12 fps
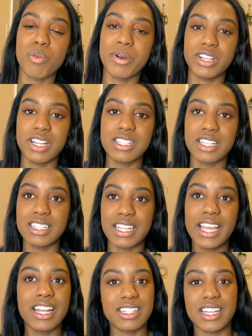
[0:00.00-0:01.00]
but is a
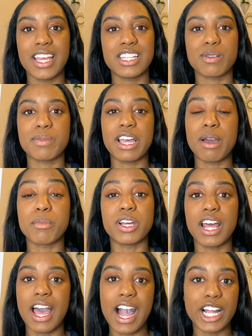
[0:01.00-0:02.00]
day to day something I'm going
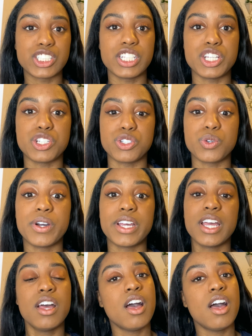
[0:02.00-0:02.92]
to actually enjoy?